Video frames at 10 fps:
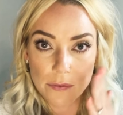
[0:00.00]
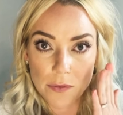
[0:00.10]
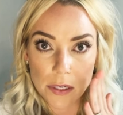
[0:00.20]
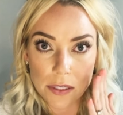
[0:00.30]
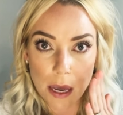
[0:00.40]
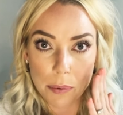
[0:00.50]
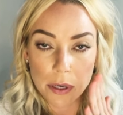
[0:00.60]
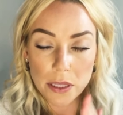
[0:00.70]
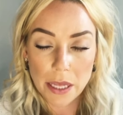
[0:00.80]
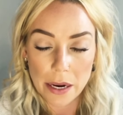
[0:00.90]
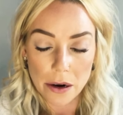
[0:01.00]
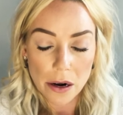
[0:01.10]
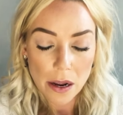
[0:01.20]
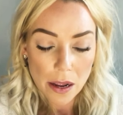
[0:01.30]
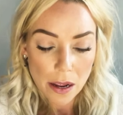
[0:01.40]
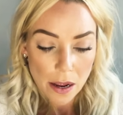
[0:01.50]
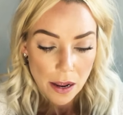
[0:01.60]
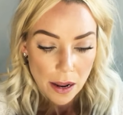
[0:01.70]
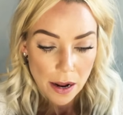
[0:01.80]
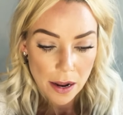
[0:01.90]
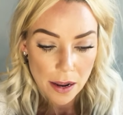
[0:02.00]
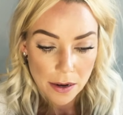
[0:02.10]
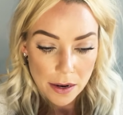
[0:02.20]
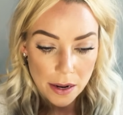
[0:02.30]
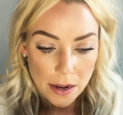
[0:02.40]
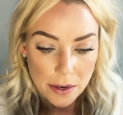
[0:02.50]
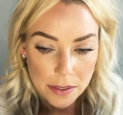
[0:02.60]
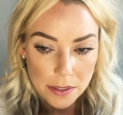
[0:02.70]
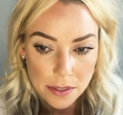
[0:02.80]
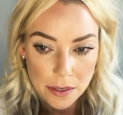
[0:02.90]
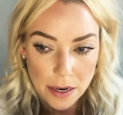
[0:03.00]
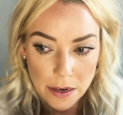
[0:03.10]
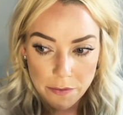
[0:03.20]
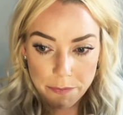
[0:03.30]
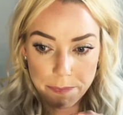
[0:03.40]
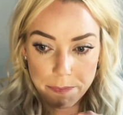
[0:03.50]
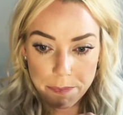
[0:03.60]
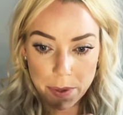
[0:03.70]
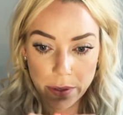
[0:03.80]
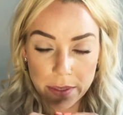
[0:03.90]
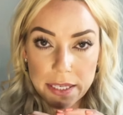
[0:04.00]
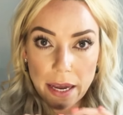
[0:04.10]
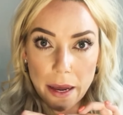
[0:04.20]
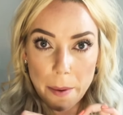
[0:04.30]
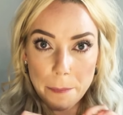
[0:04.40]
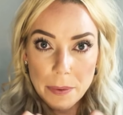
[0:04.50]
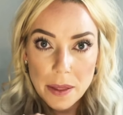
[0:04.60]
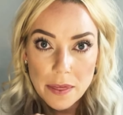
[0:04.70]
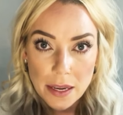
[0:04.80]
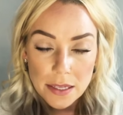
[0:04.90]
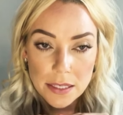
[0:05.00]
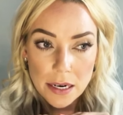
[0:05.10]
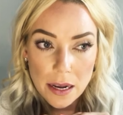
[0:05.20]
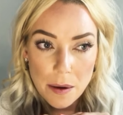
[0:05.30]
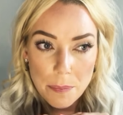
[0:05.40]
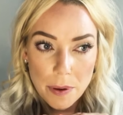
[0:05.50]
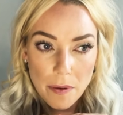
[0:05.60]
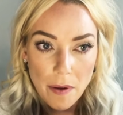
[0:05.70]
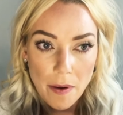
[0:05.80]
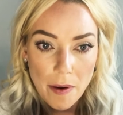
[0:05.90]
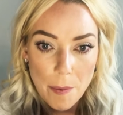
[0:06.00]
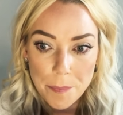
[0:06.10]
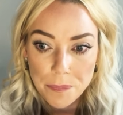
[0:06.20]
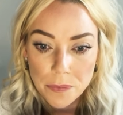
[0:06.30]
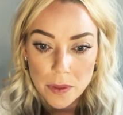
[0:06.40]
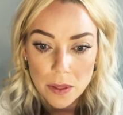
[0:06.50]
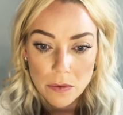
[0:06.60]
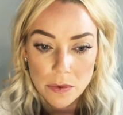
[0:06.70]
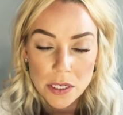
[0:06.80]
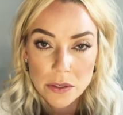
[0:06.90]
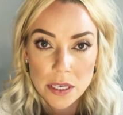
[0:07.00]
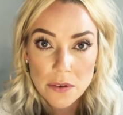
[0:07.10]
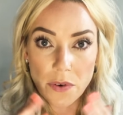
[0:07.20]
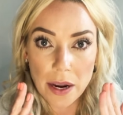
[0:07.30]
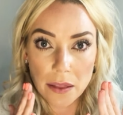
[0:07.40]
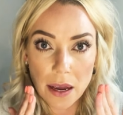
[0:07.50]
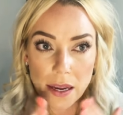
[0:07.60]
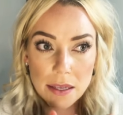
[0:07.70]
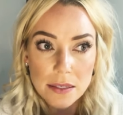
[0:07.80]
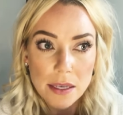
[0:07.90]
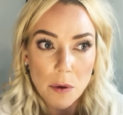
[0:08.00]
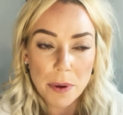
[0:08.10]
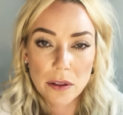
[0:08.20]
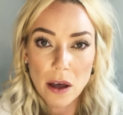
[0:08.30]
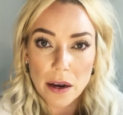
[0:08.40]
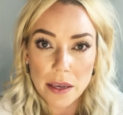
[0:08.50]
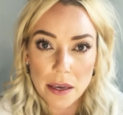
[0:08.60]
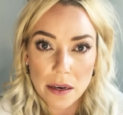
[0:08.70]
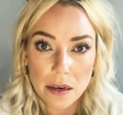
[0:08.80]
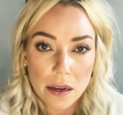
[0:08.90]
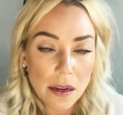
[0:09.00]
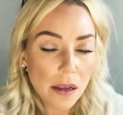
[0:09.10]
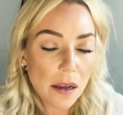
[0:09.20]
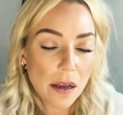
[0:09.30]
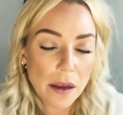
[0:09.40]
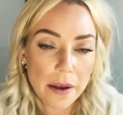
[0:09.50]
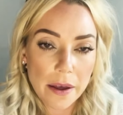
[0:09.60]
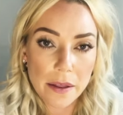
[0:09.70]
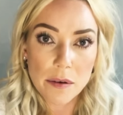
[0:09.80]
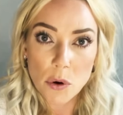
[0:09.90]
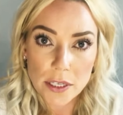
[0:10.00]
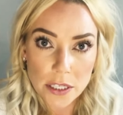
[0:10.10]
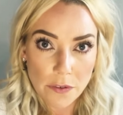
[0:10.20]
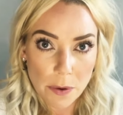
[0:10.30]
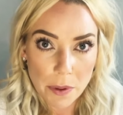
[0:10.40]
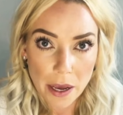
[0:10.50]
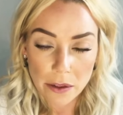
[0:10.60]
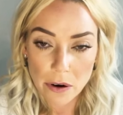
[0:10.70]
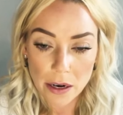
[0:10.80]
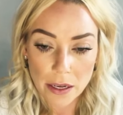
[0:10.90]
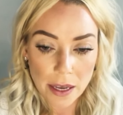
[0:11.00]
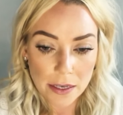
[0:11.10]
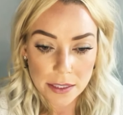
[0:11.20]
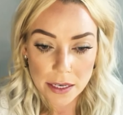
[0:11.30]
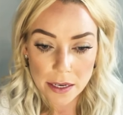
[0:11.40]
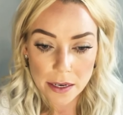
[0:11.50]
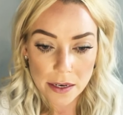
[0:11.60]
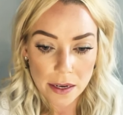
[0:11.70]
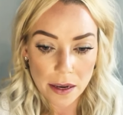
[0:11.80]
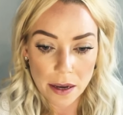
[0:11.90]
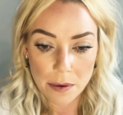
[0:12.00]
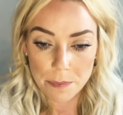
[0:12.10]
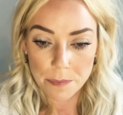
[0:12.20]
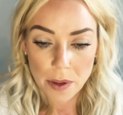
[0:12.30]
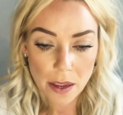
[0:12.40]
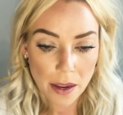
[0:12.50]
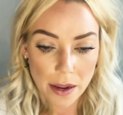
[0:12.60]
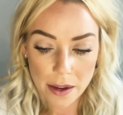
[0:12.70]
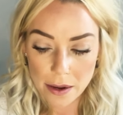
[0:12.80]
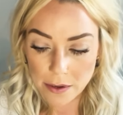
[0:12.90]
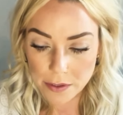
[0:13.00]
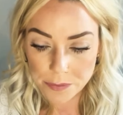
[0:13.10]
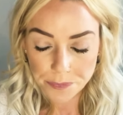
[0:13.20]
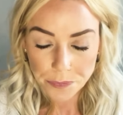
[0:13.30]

first topical layer, and it kind of builds that up, thickens it up, reducing fine lines, helping lock in the moisture from the hyaluronic acid, and